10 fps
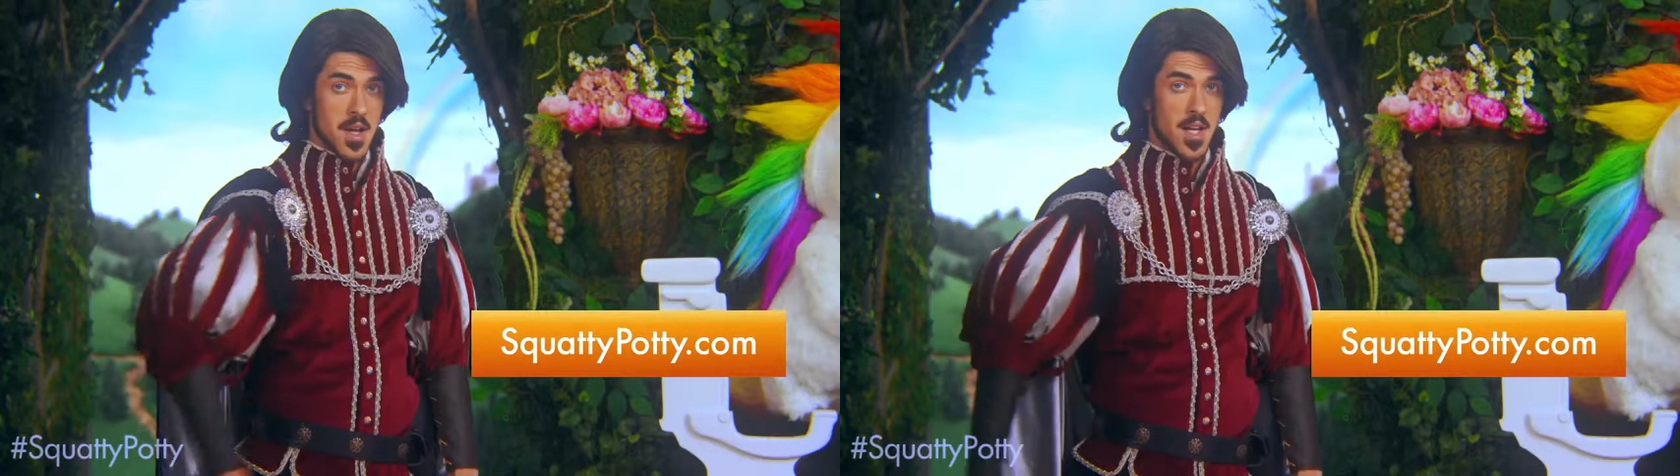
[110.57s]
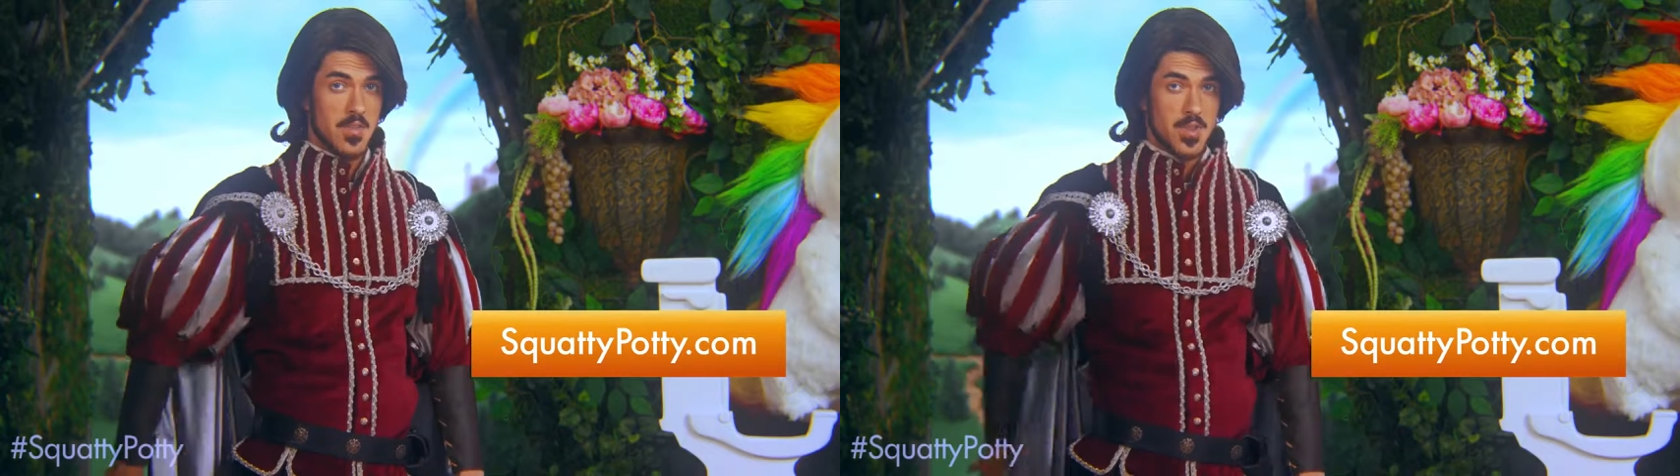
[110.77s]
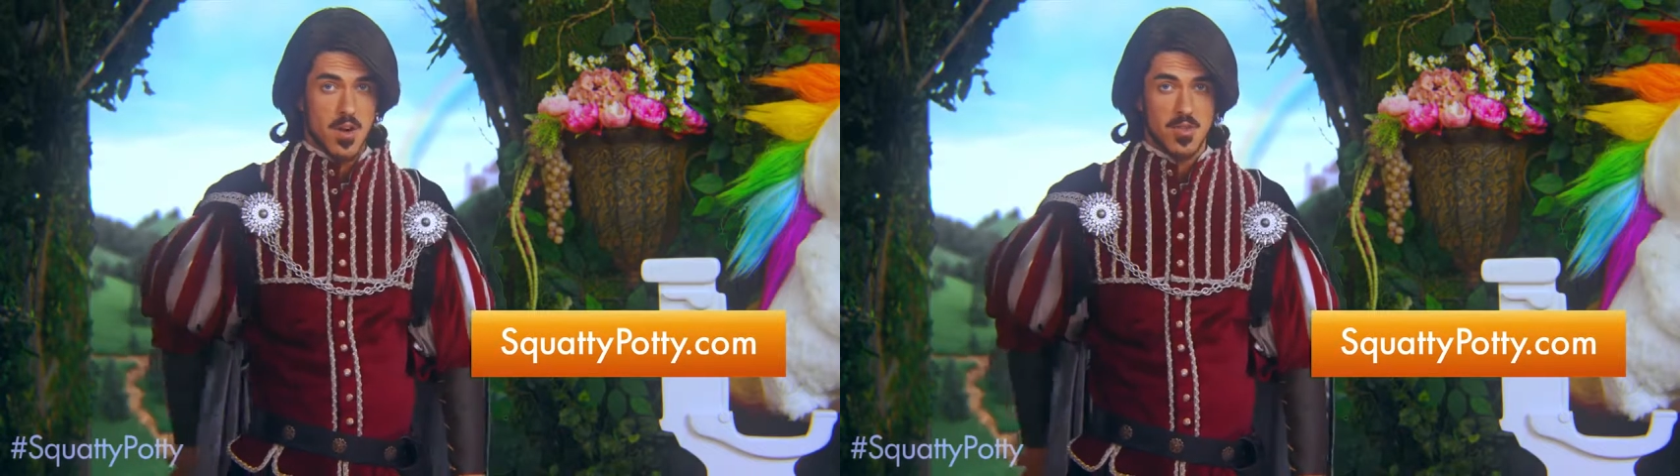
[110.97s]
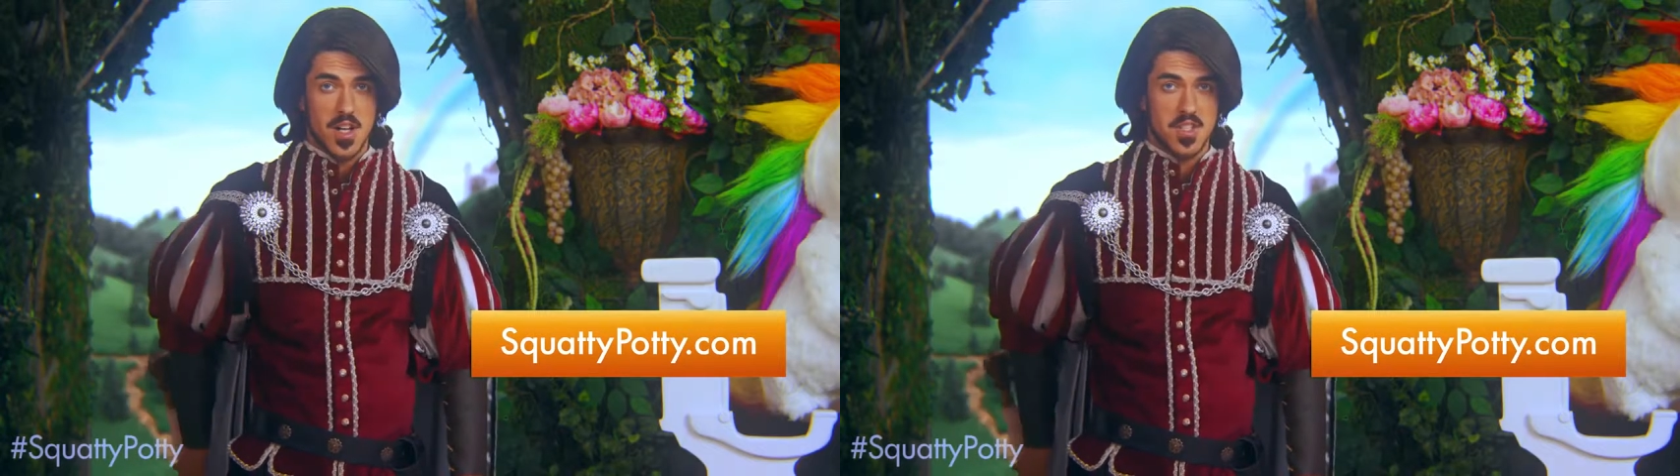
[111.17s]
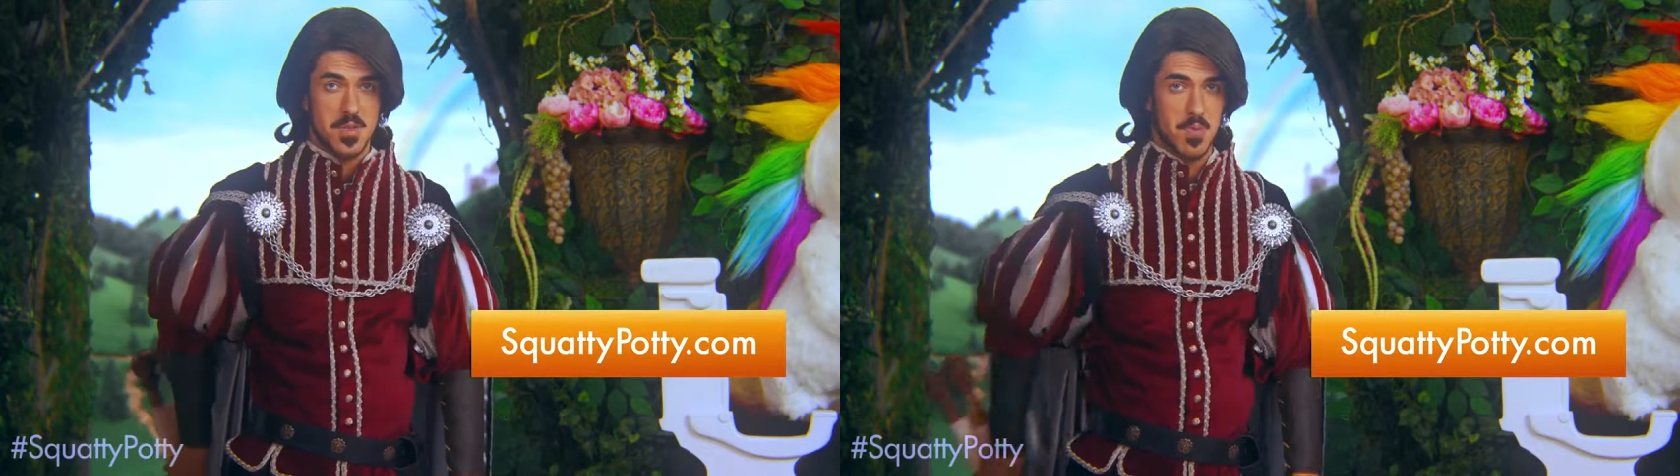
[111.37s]
And if you don't
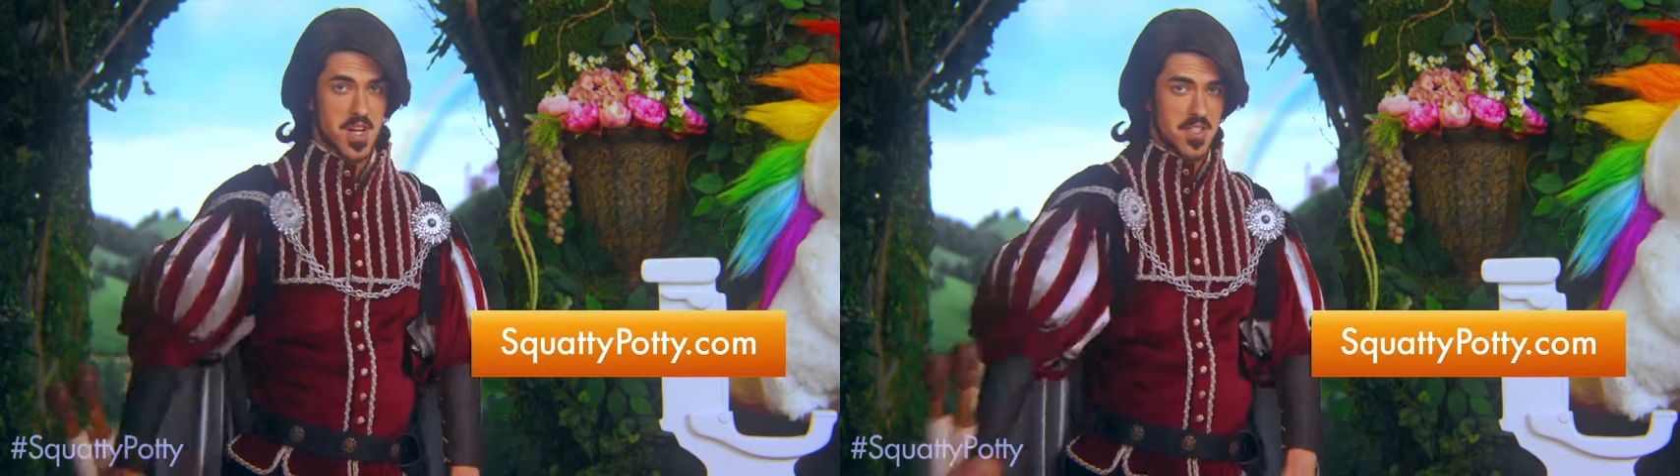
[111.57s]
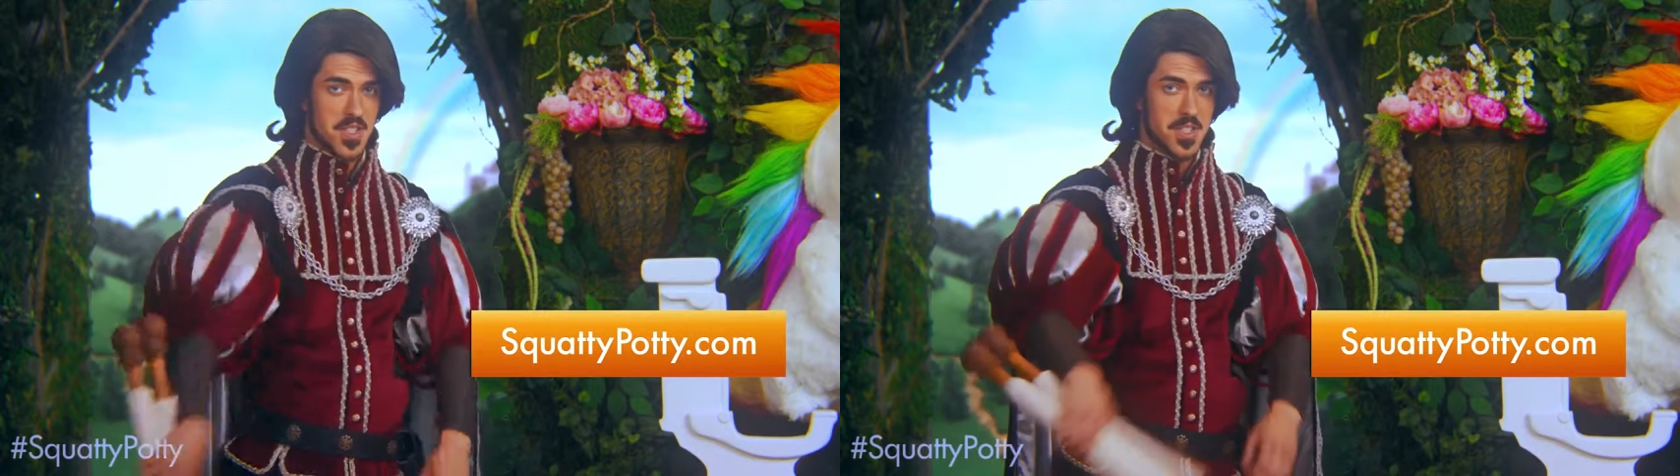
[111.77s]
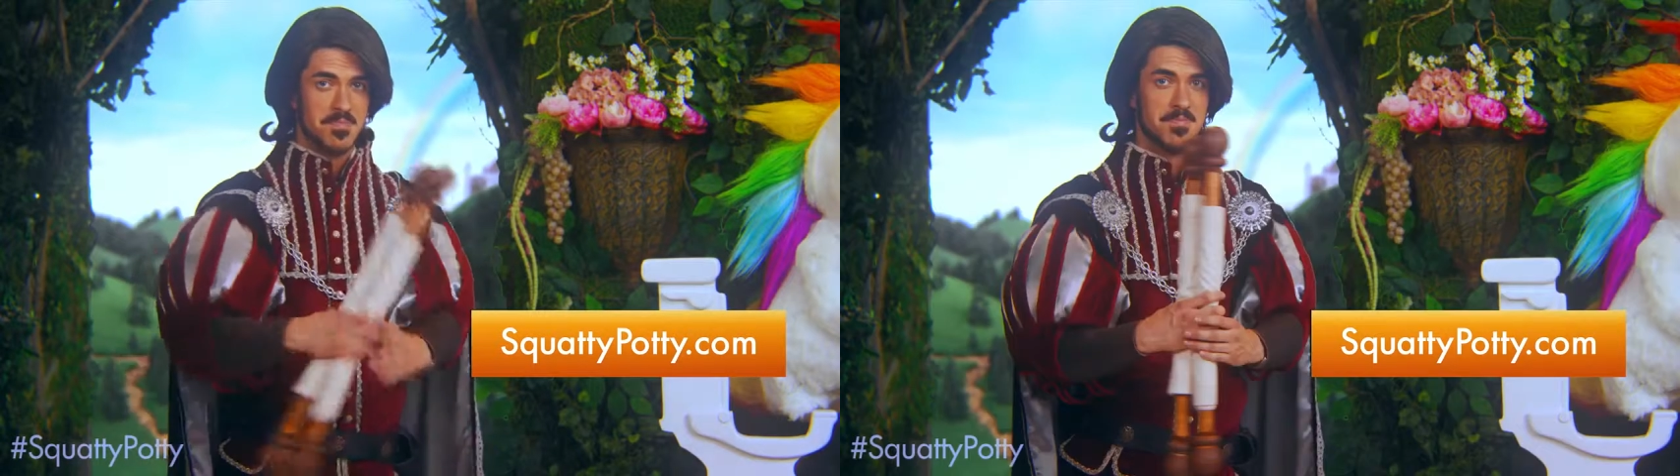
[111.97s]
trust a prince,